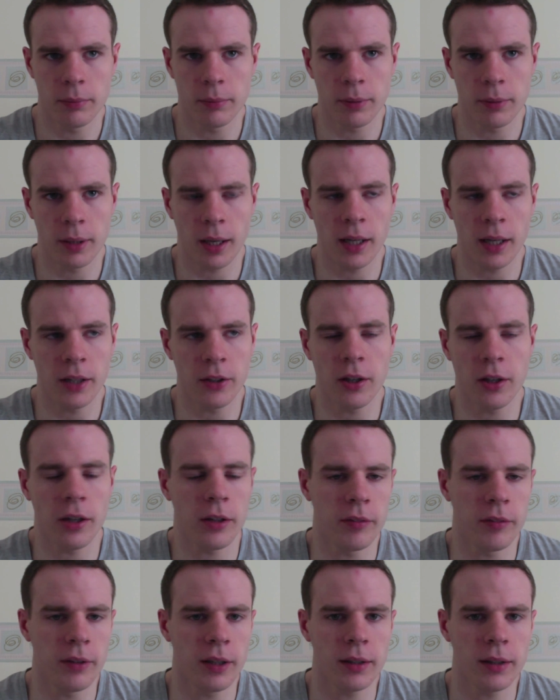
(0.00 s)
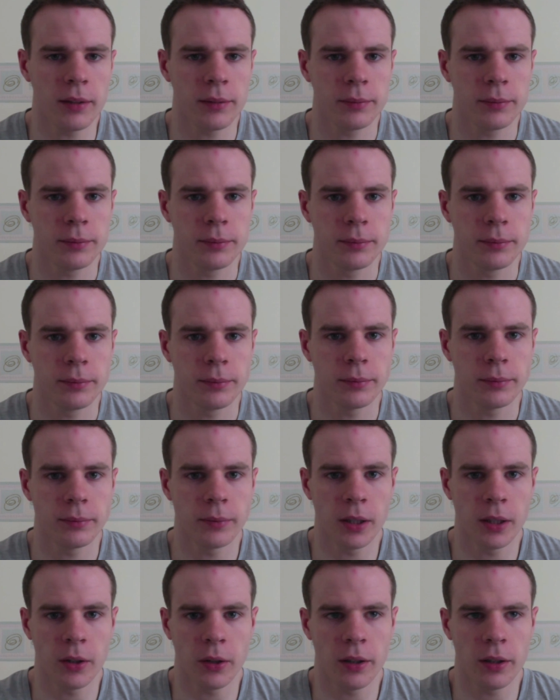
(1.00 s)
I had heard of it.
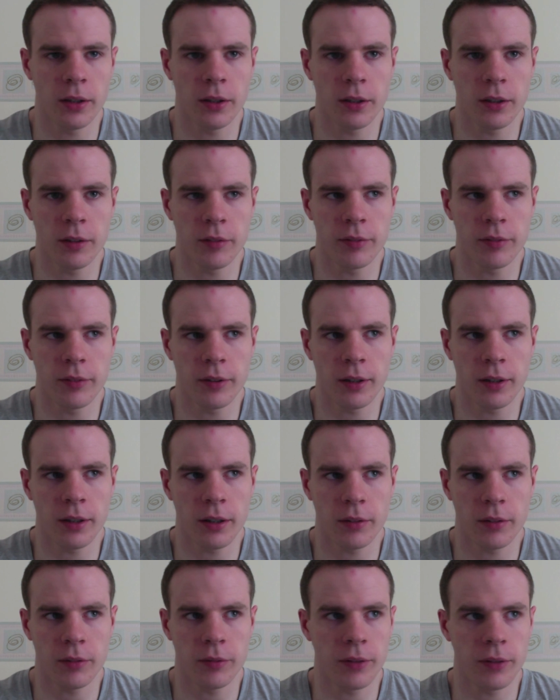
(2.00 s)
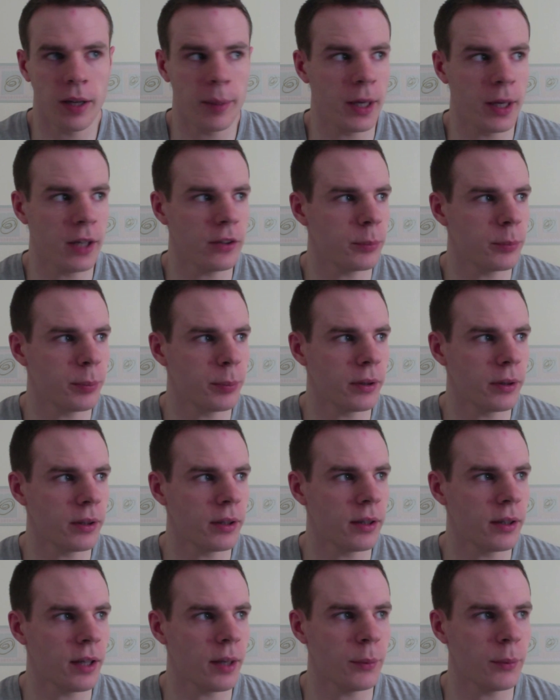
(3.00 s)
I'd heard of MS,
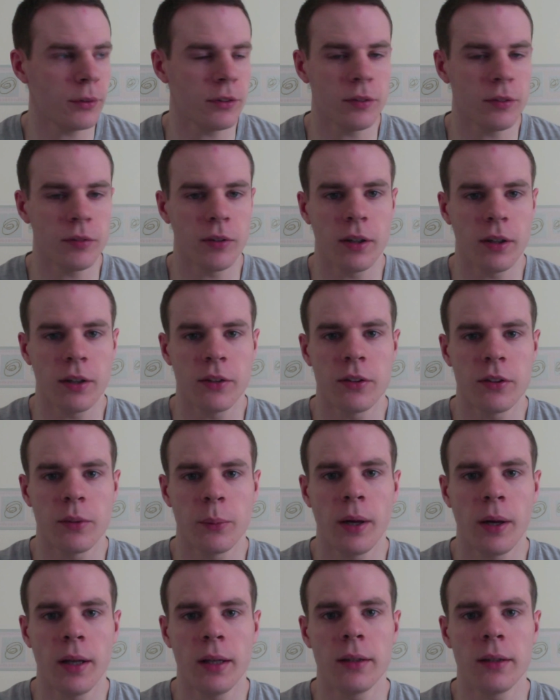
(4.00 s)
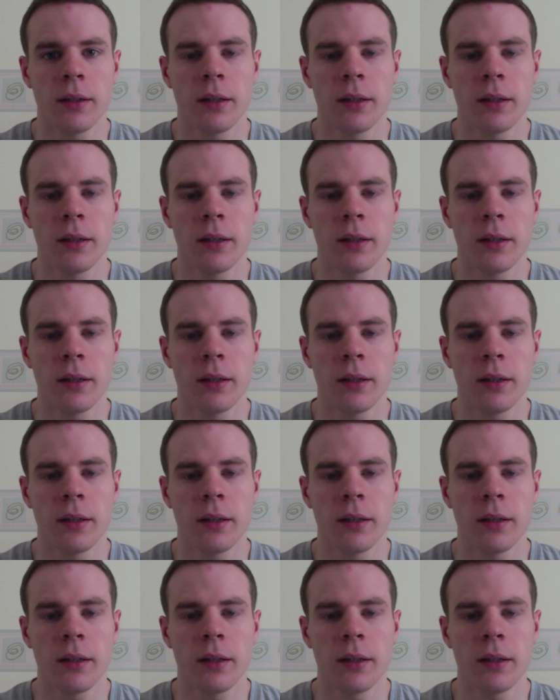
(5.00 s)
but that was as far as it went.